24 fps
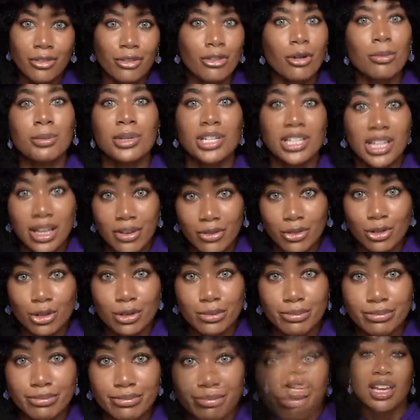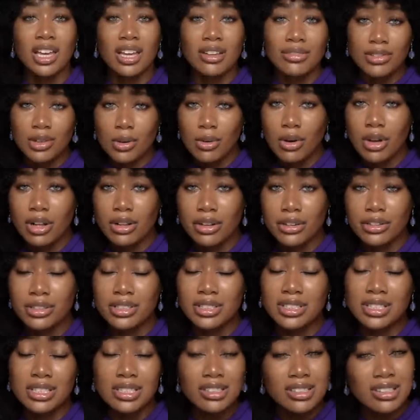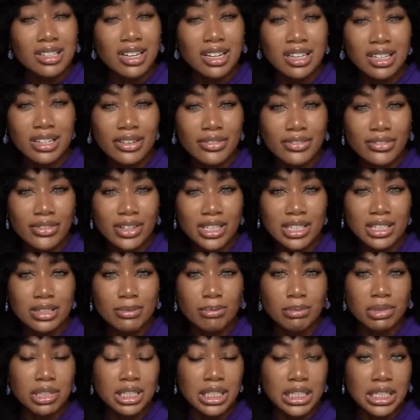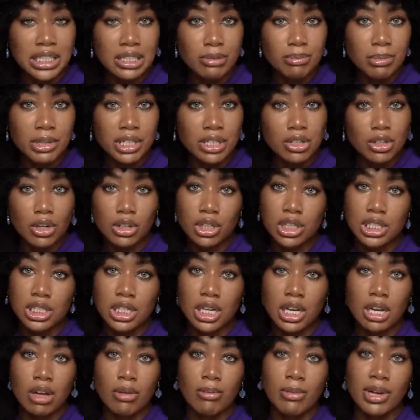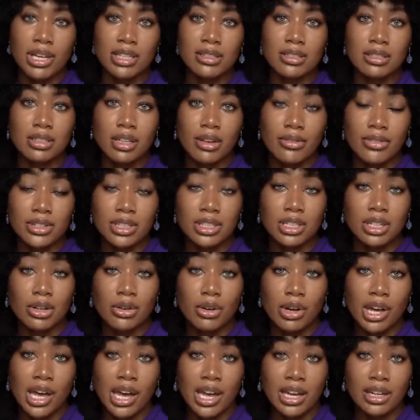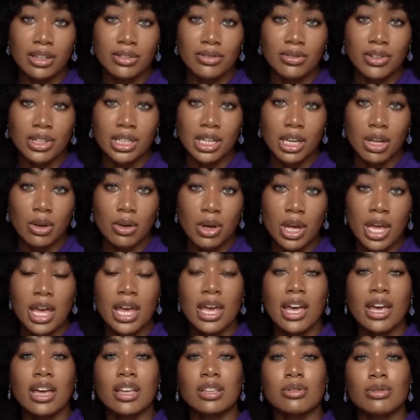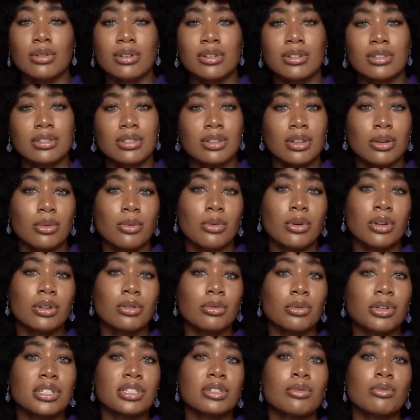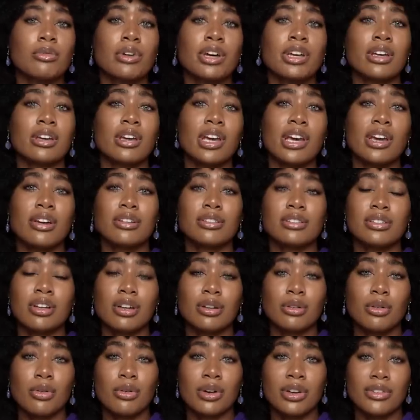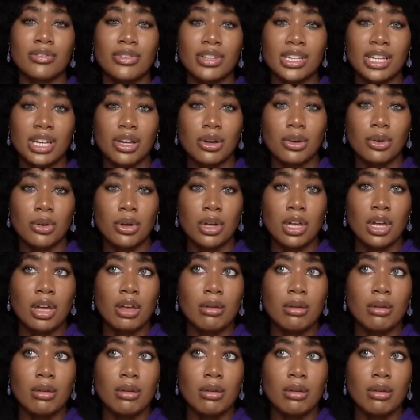from the devil. If you all are still not convinced, please be sure to check out my 7 secret hacks video, as well as the 1 reason why your hair is not growing video,